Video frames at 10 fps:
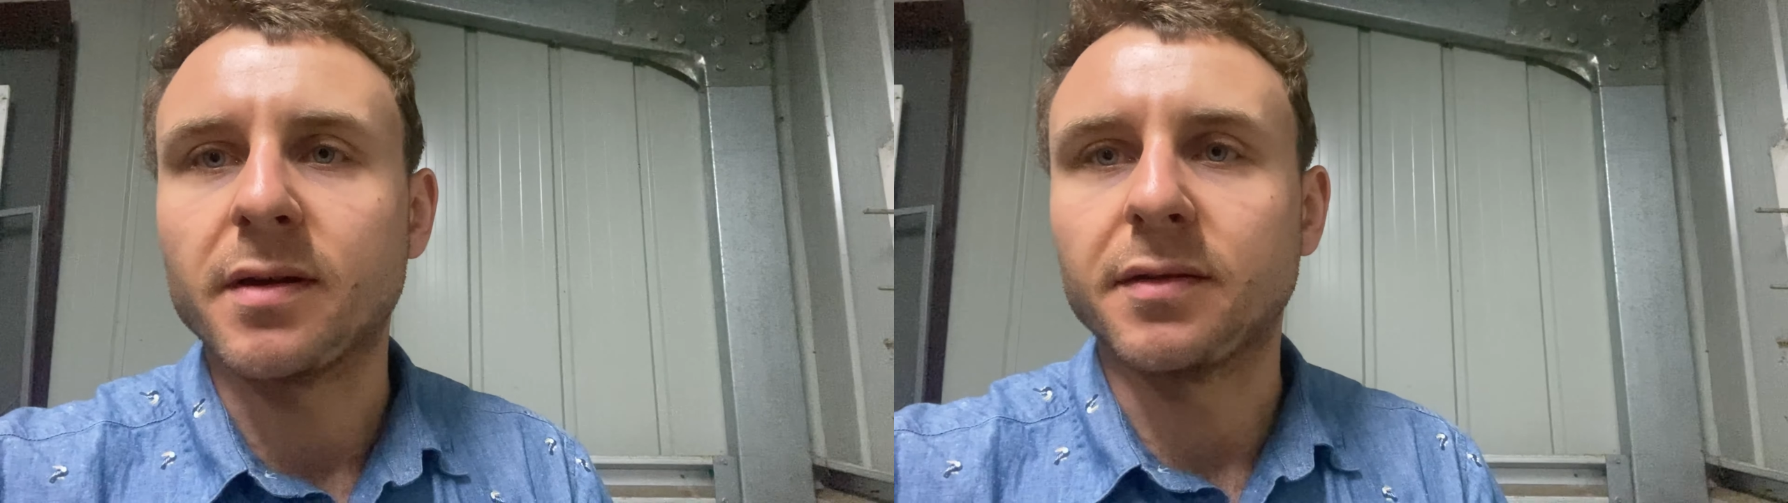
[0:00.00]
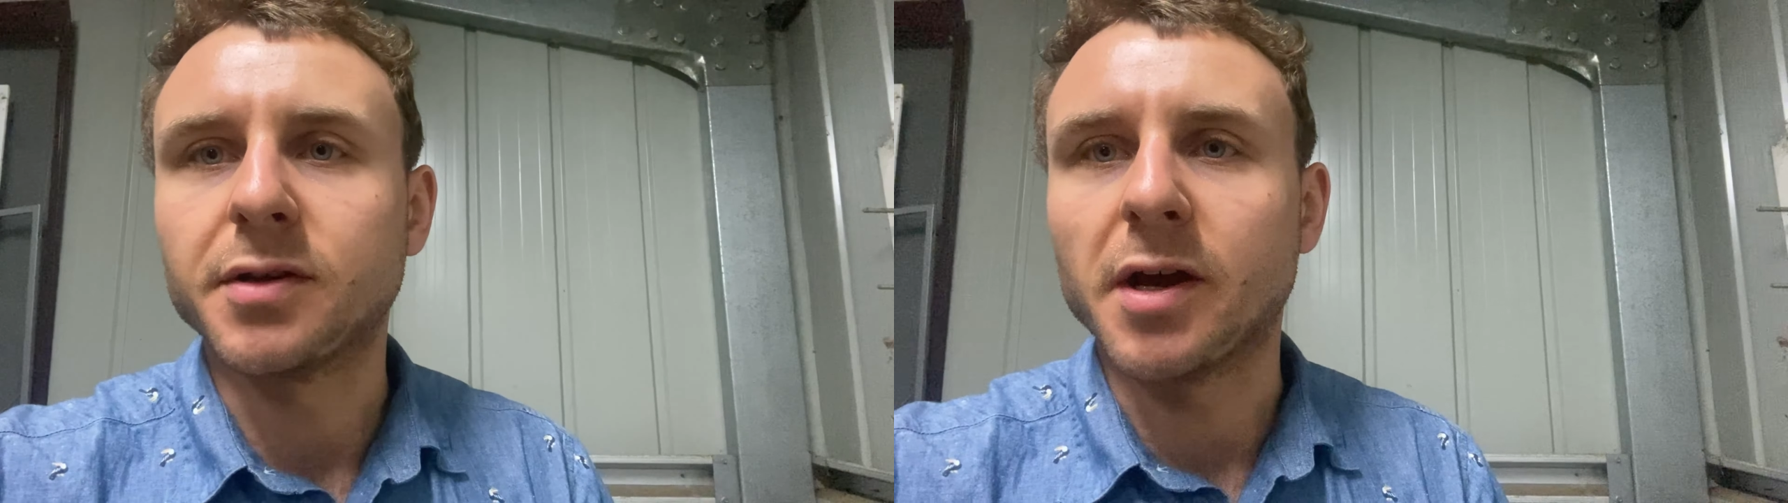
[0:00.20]

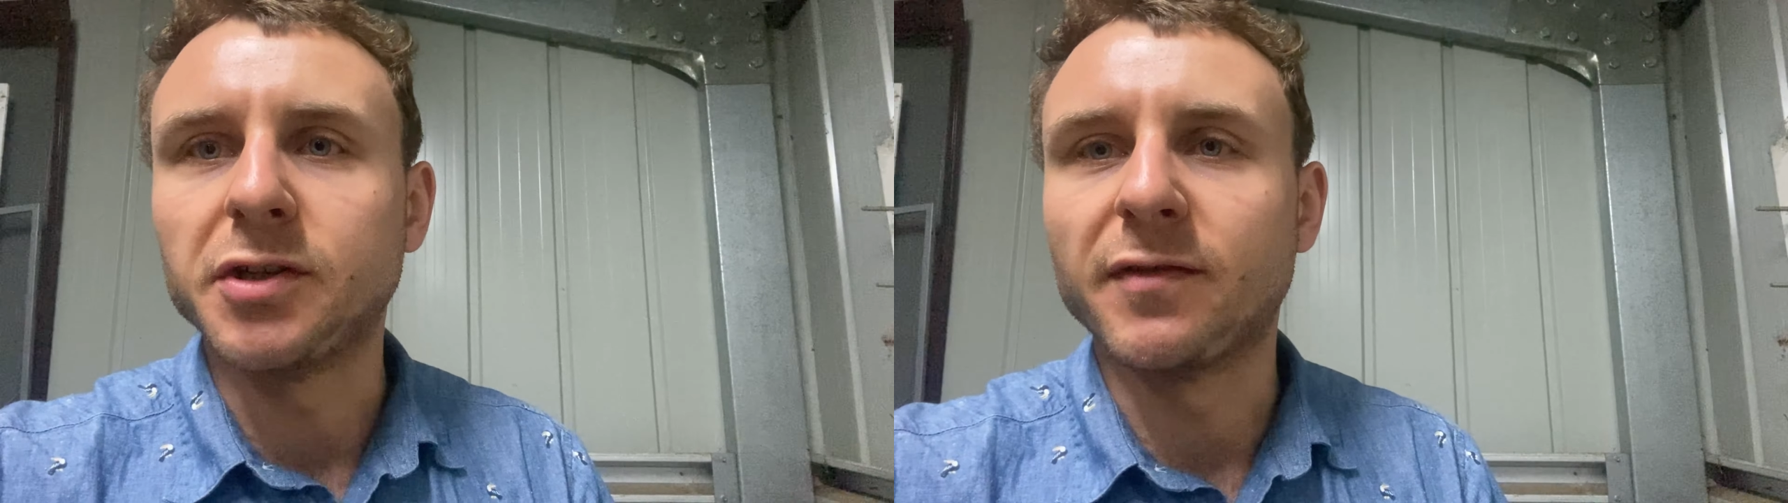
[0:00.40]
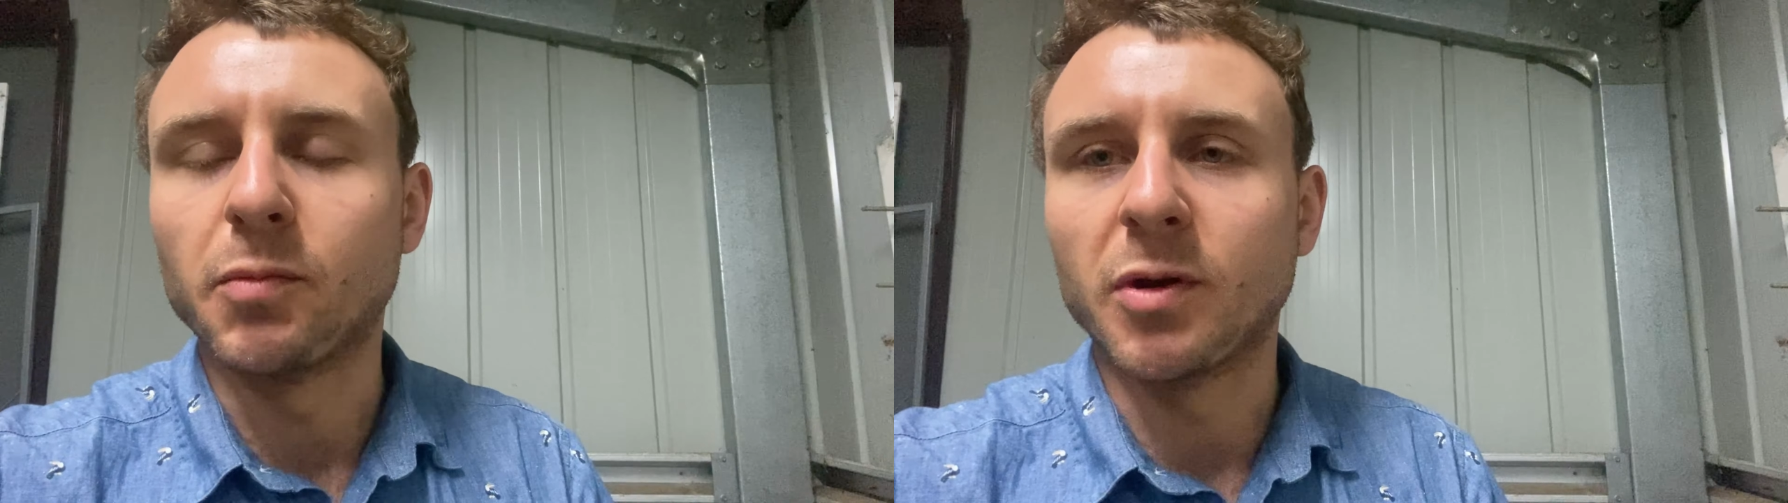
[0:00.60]
has
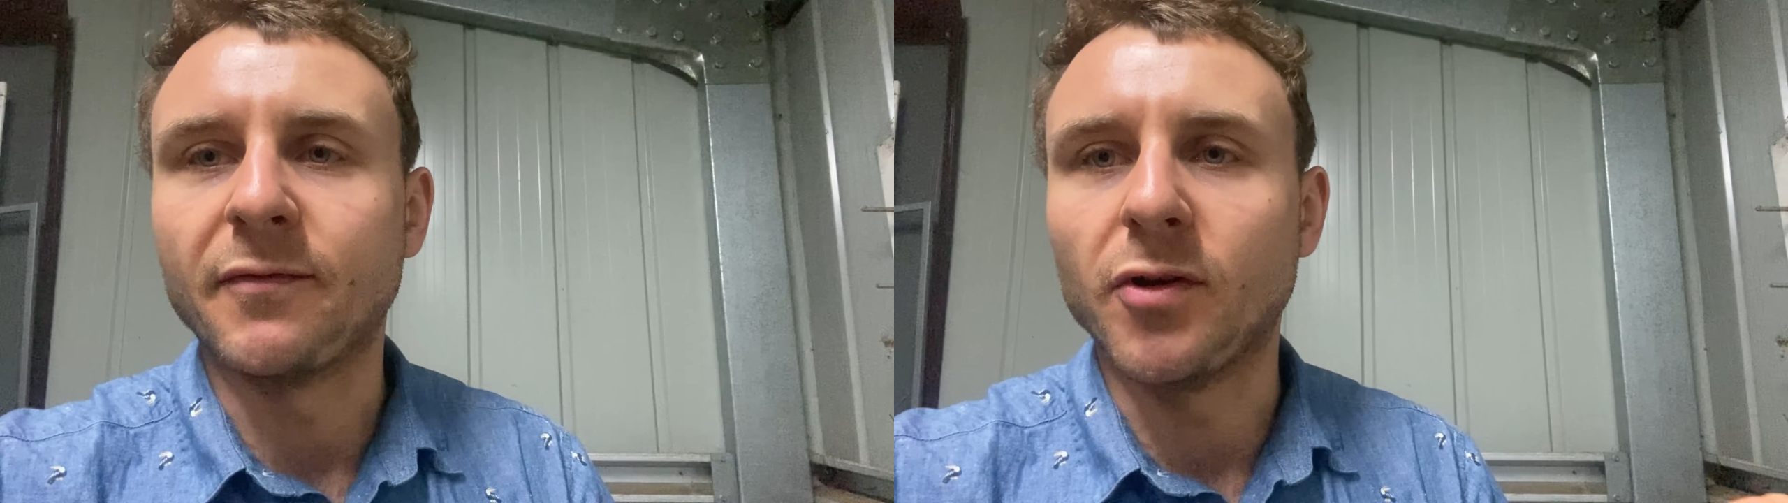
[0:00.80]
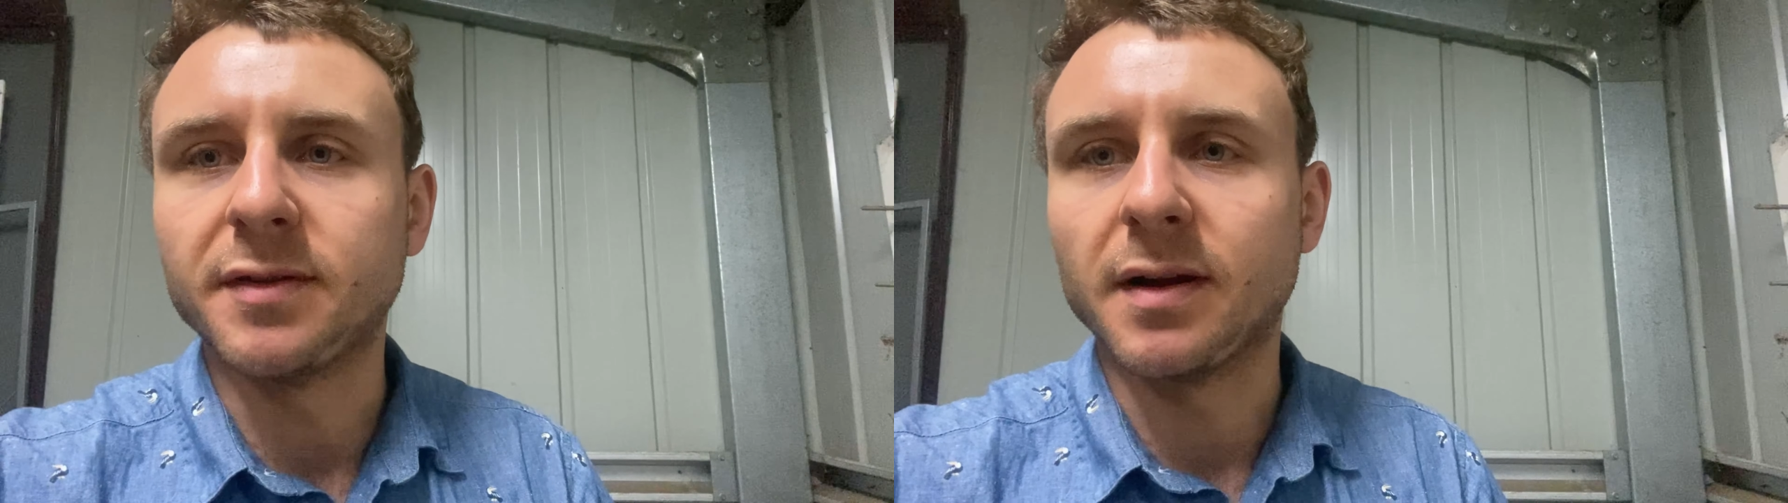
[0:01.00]
changed from when I
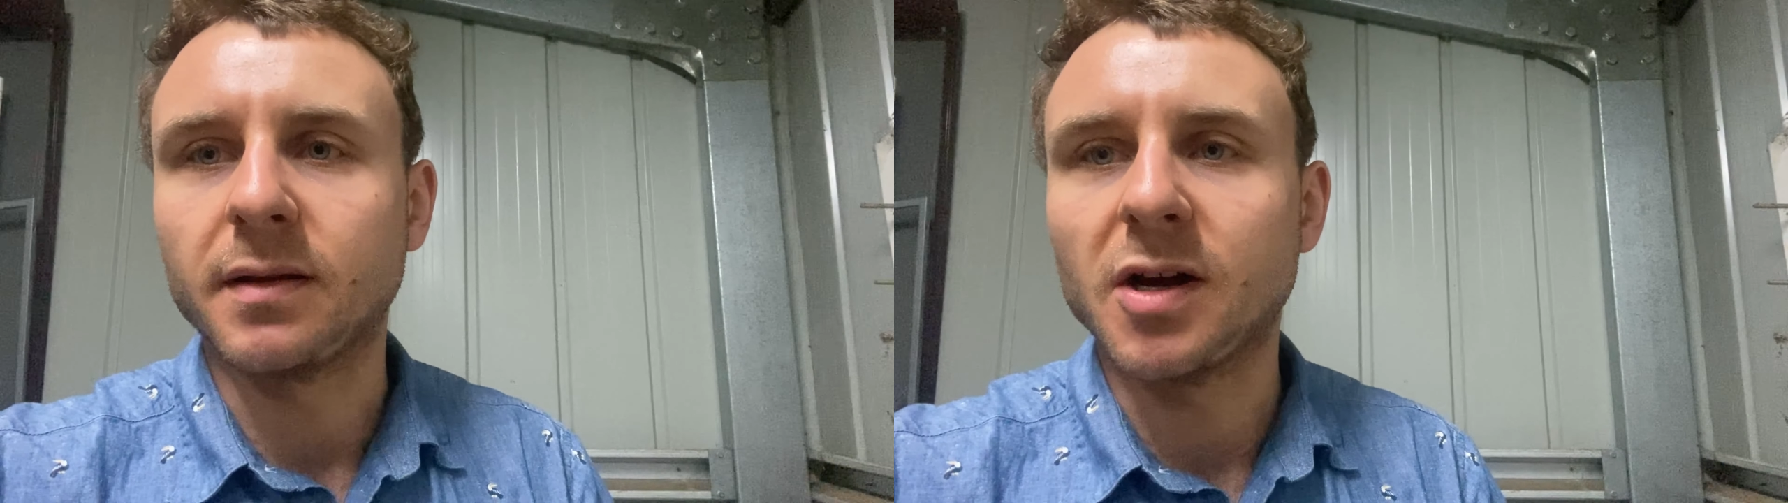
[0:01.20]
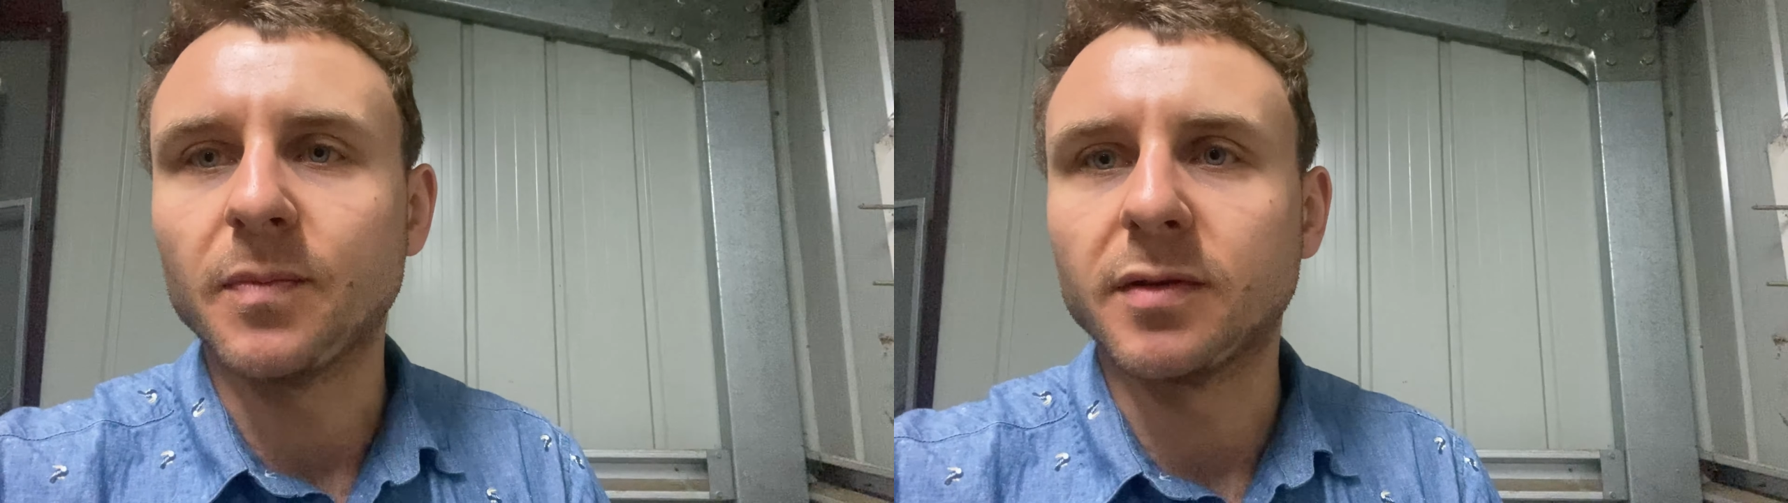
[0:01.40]
first set it up,